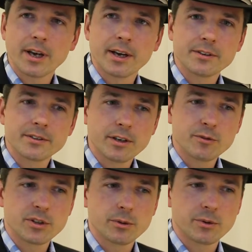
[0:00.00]
and
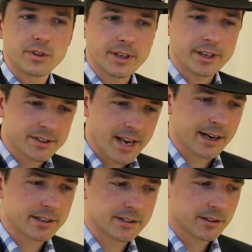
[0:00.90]
gives you the
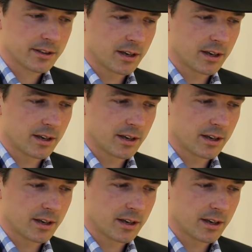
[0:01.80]
exact